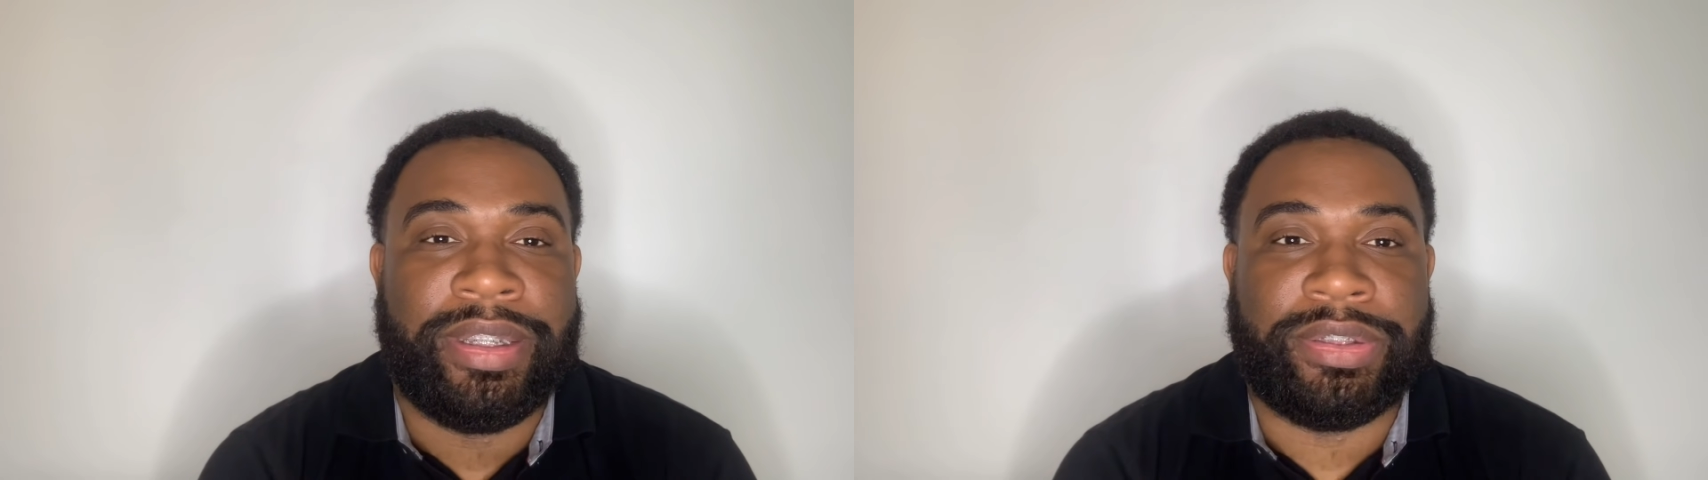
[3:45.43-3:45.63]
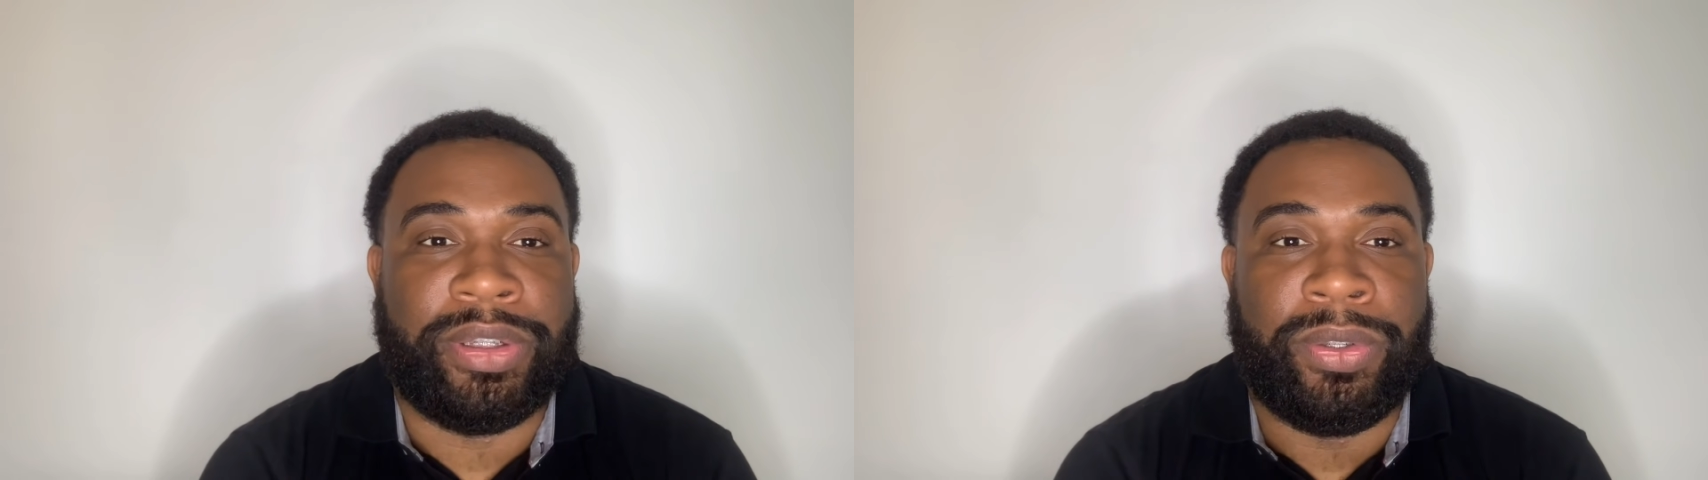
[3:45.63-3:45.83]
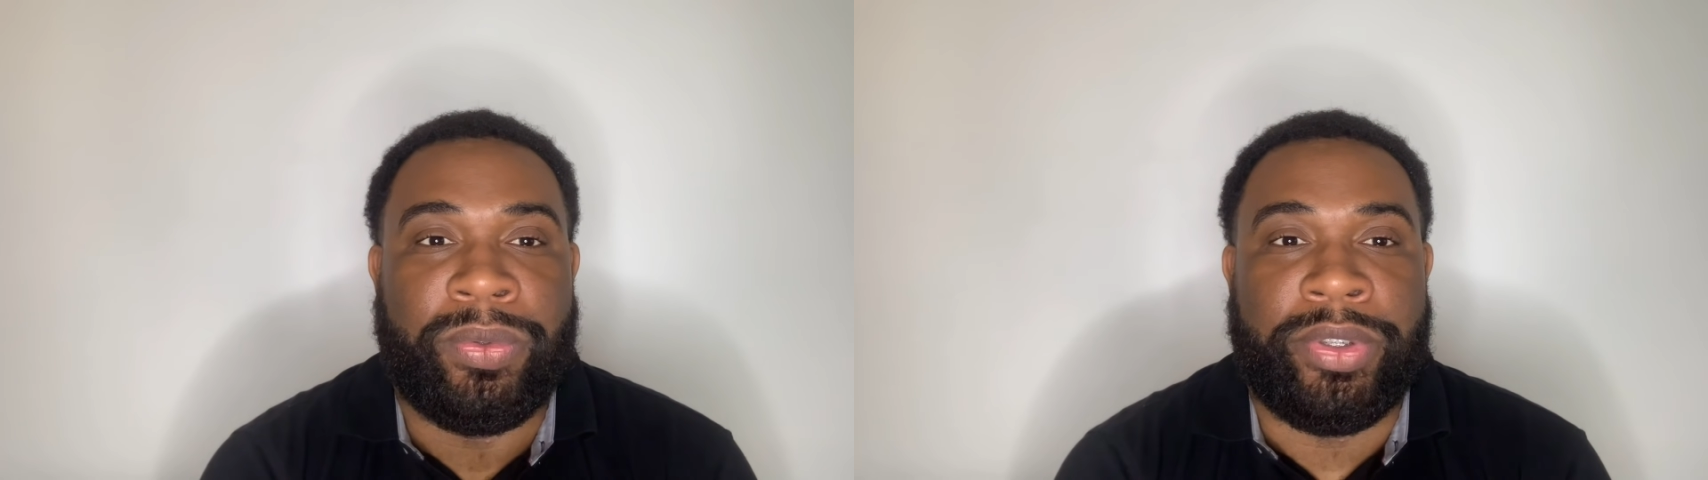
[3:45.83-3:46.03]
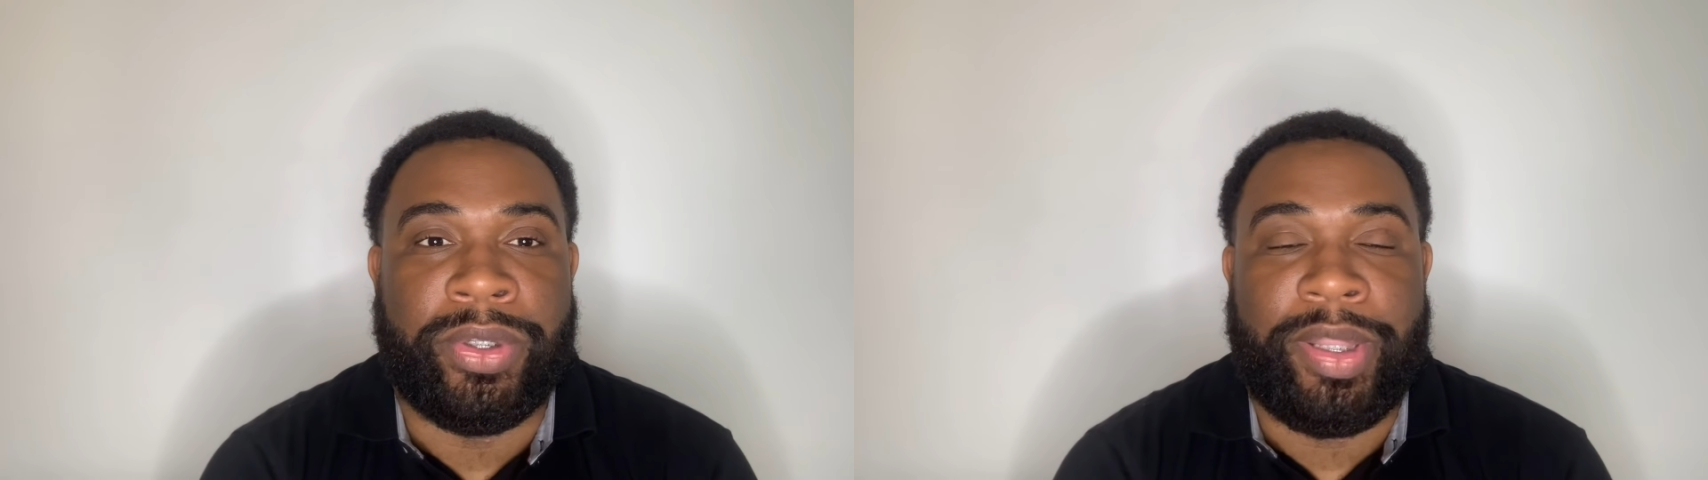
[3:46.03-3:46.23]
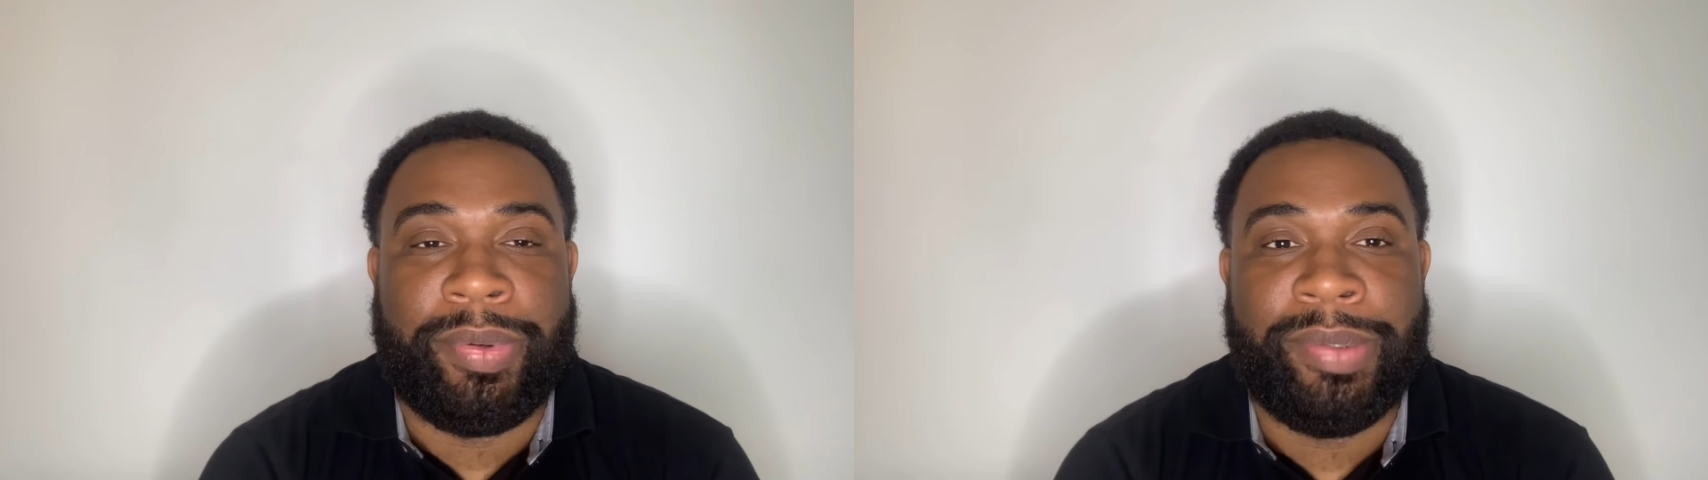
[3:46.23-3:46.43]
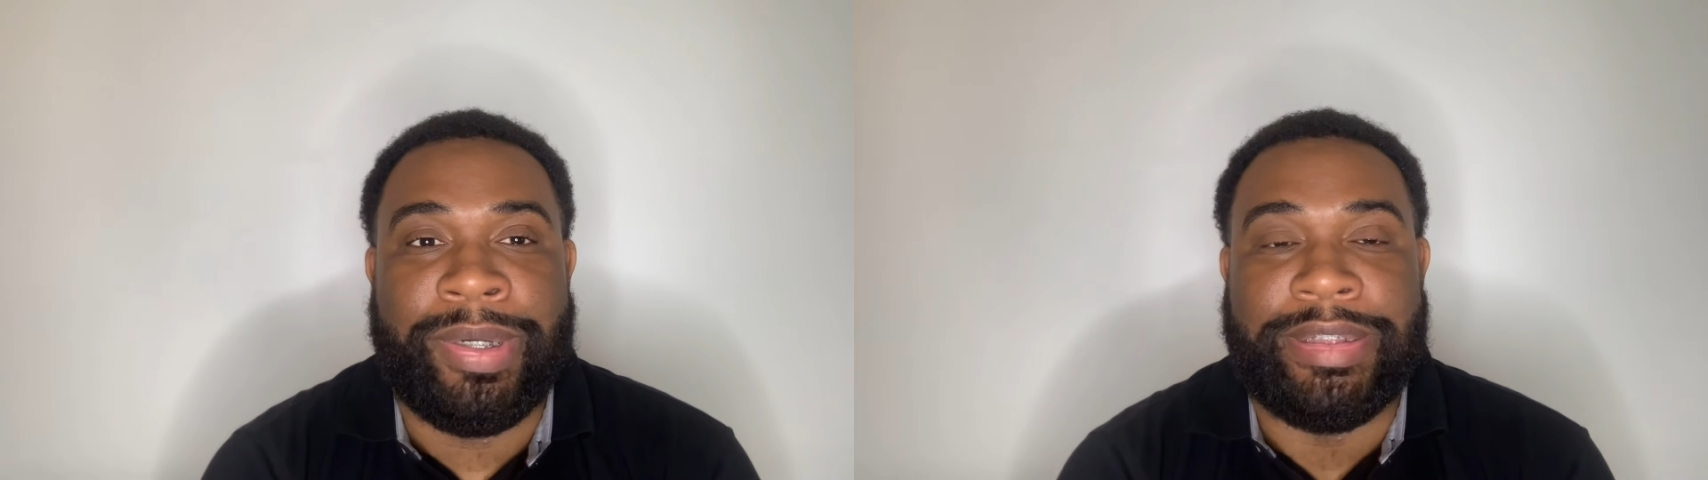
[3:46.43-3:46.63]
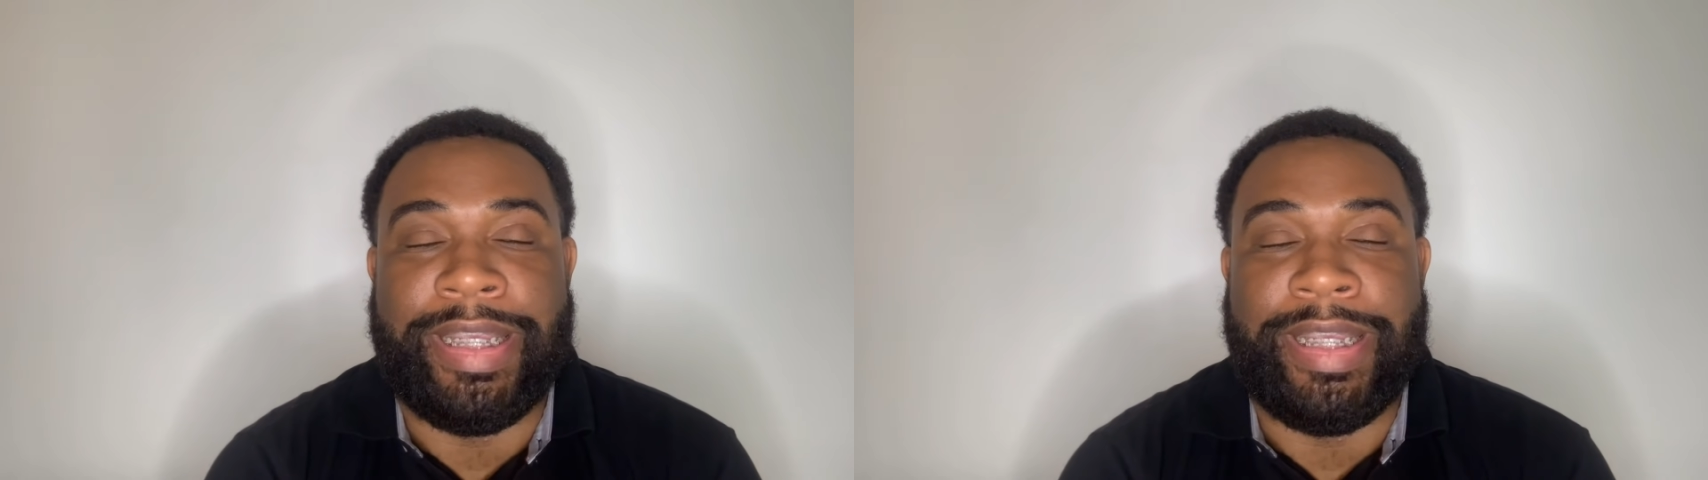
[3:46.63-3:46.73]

So, they pretty much